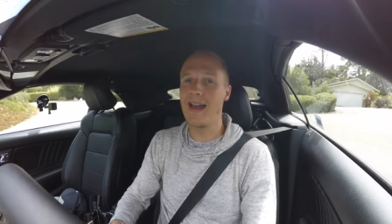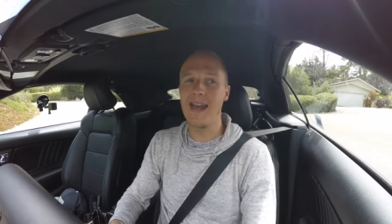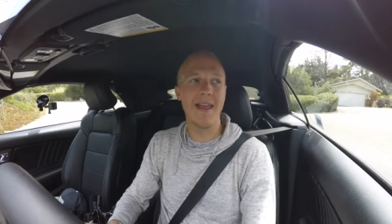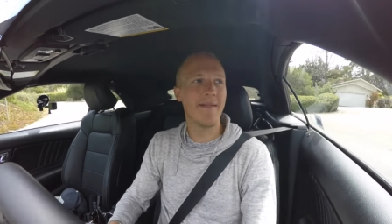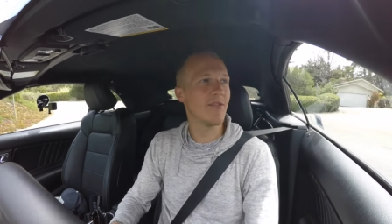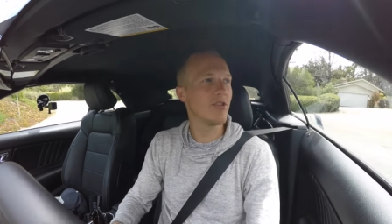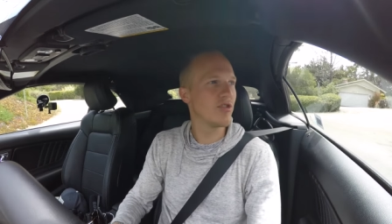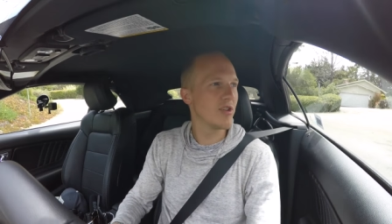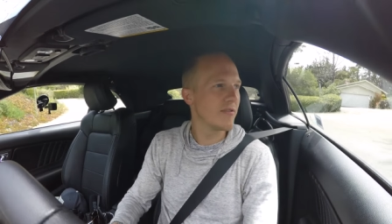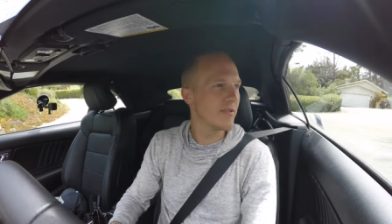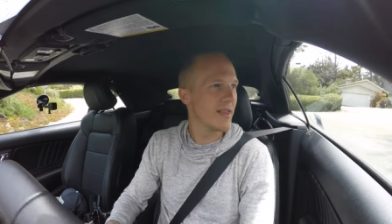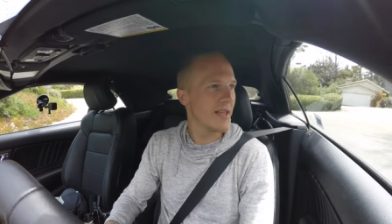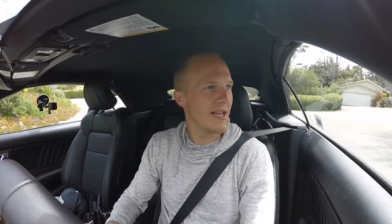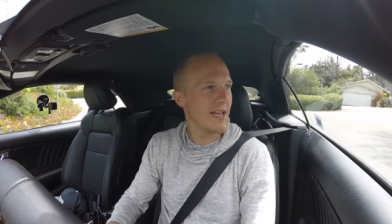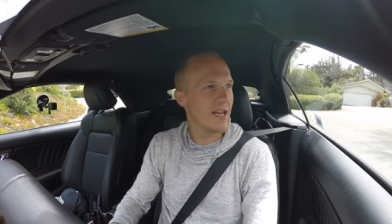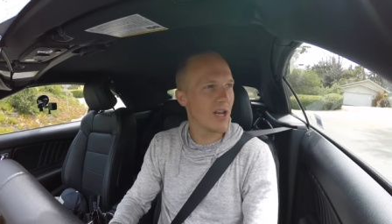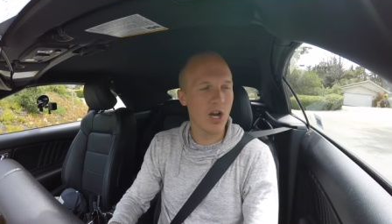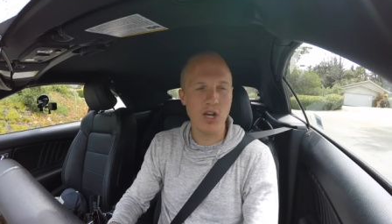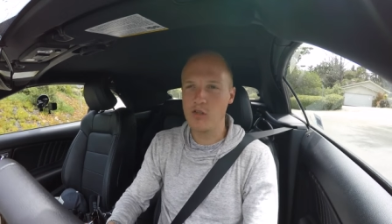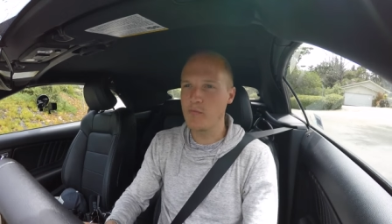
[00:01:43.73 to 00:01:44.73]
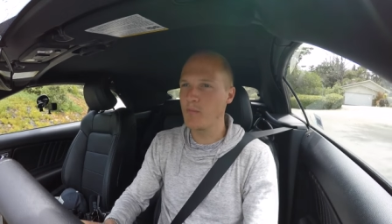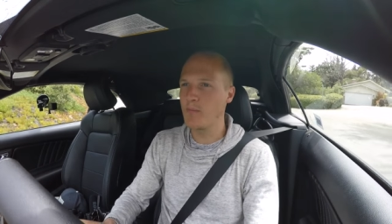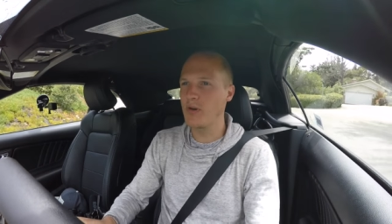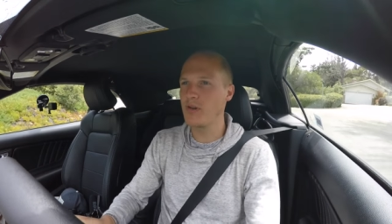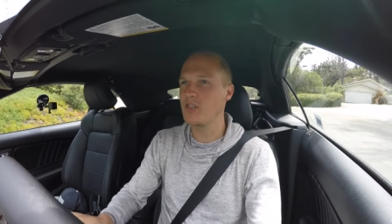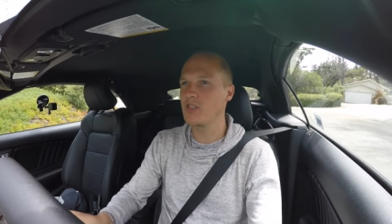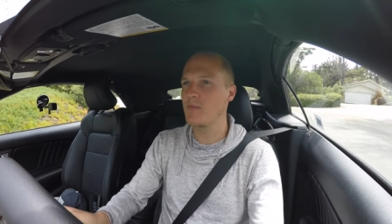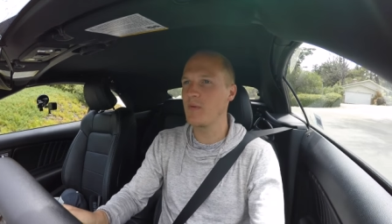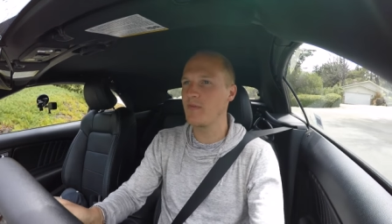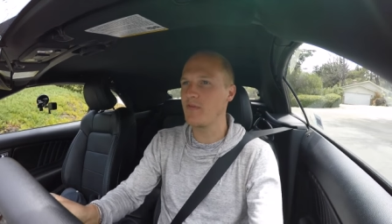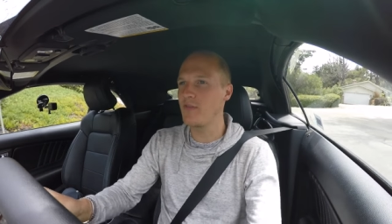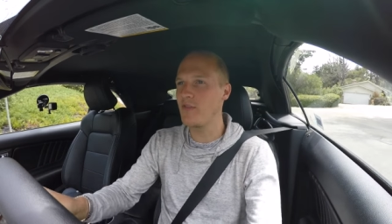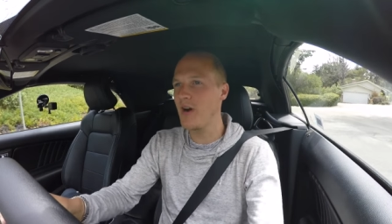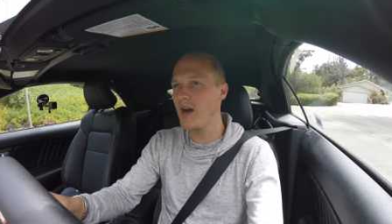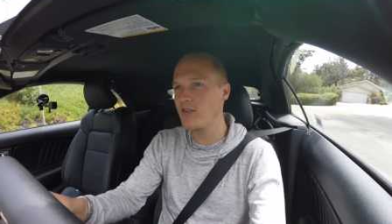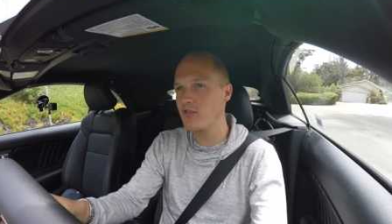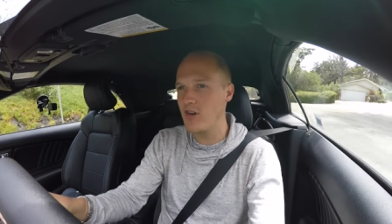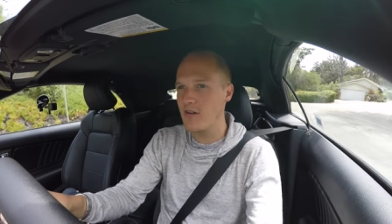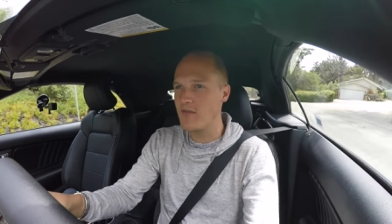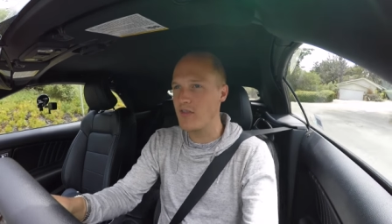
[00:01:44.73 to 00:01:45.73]
I'd never driven the EcoBoost
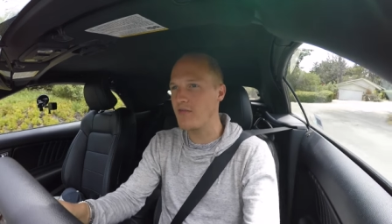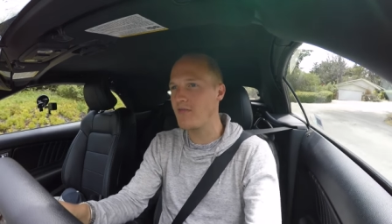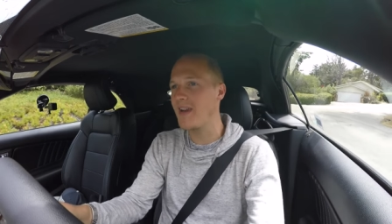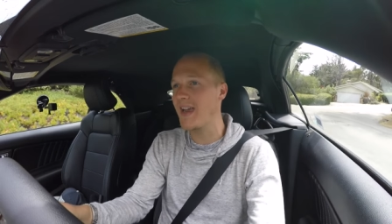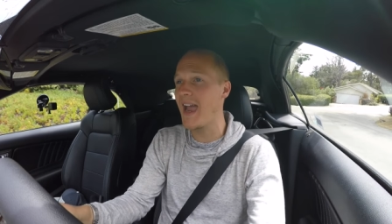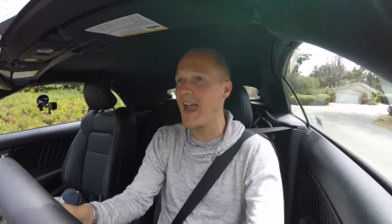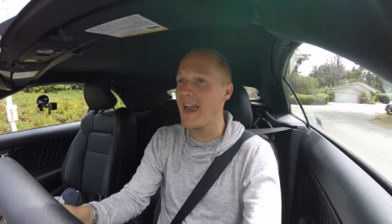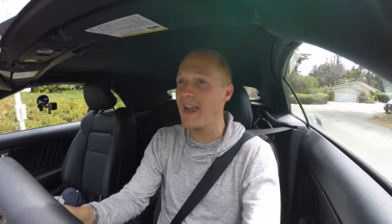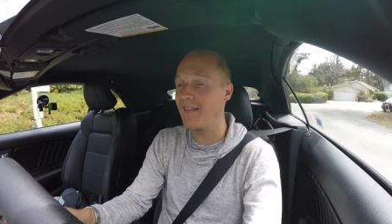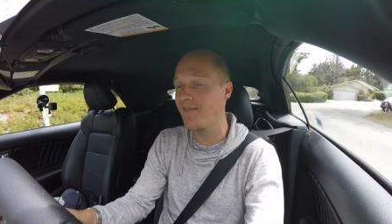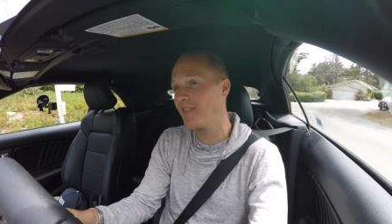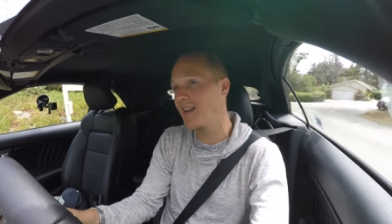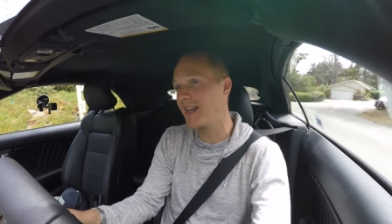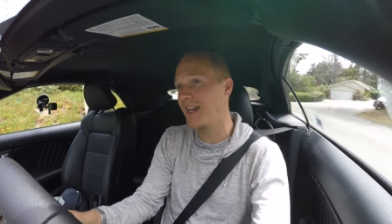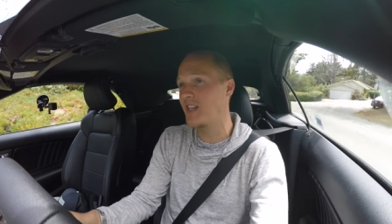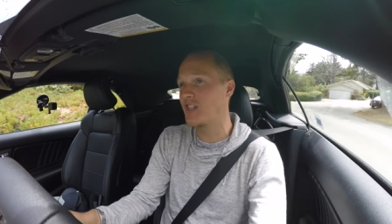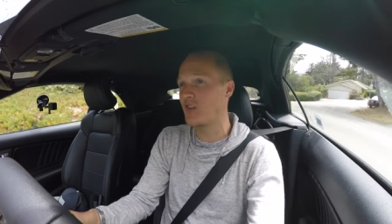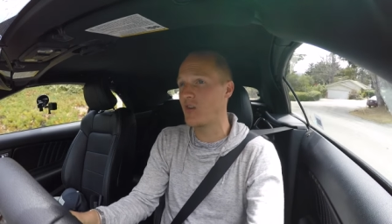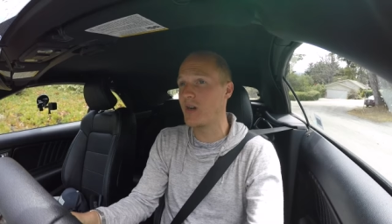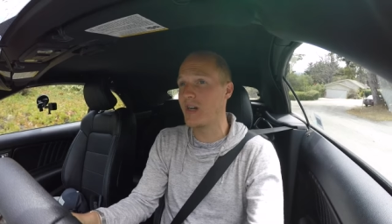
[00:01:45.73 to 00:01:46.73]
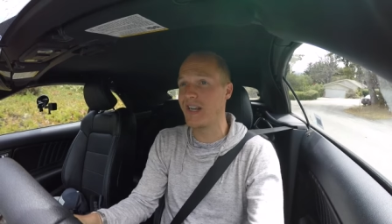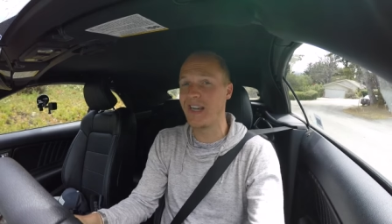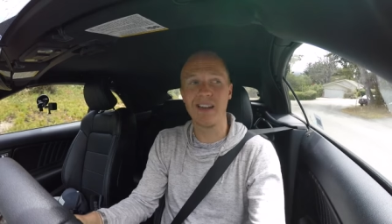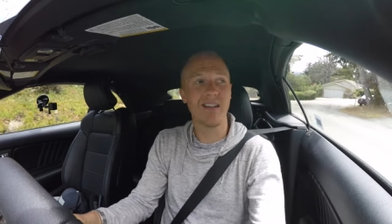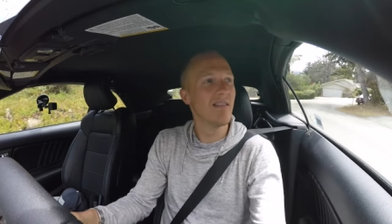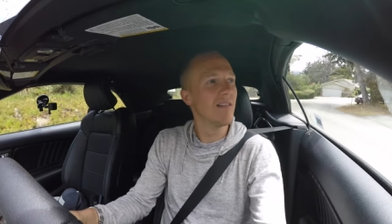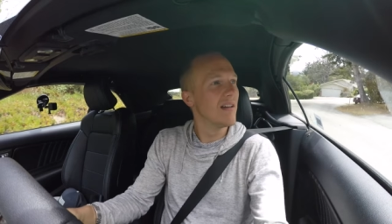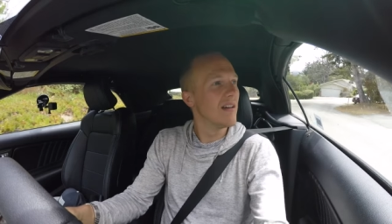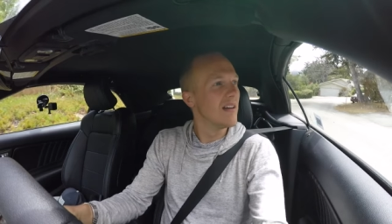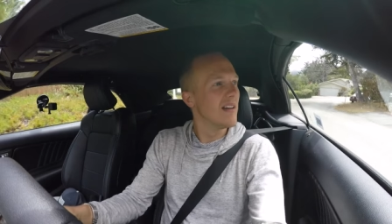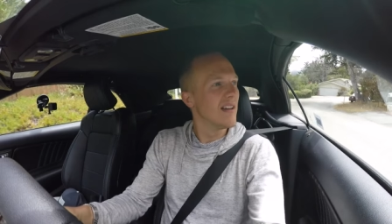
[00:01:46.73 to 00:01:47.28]
before. I drove the V8, really enjoyed it.